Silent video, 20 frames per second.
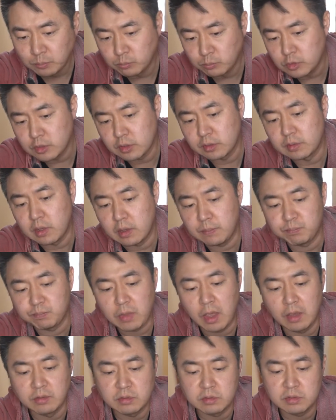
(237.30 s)
so that
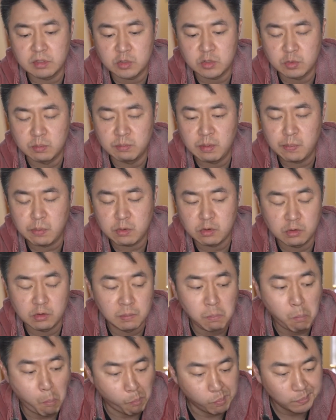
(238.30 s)
has the Szechuan
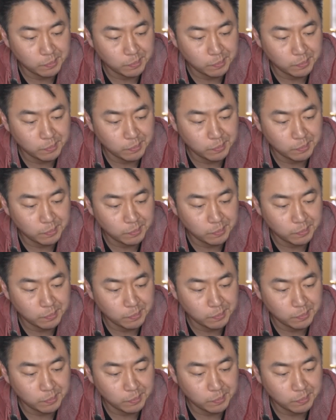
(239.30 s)
peppercorn,